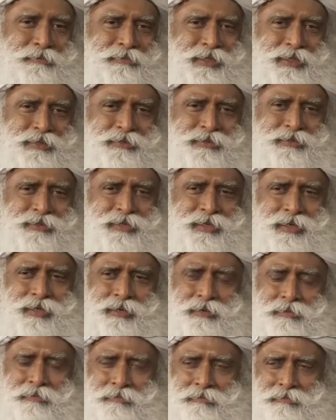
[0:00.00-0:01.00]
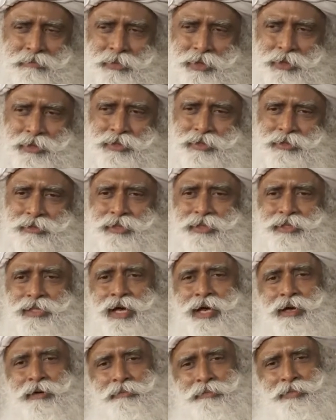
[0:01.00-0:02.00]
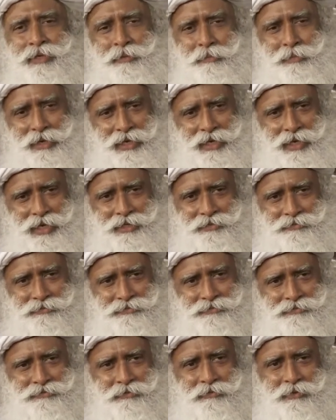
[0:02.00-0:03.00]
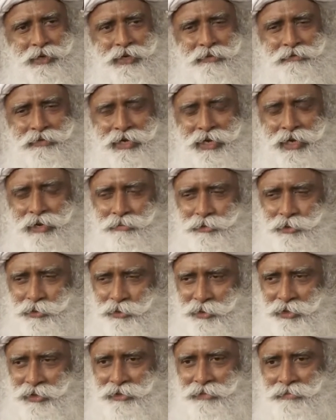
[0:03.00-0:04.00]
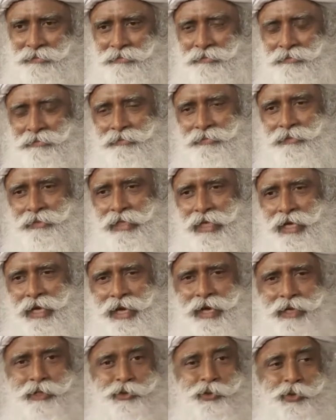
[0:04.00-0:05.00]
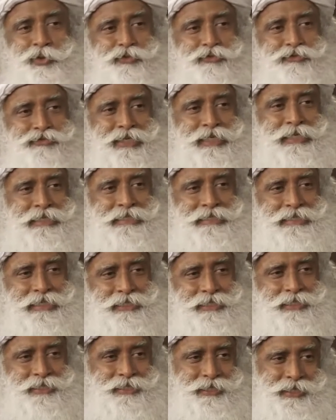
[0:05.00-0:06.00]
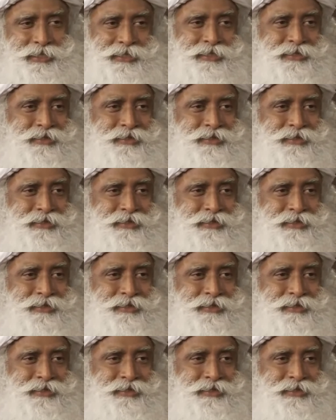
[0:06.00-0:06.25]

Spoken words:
because most of the time in my life, for whatever I'm doing, I don't feel tested.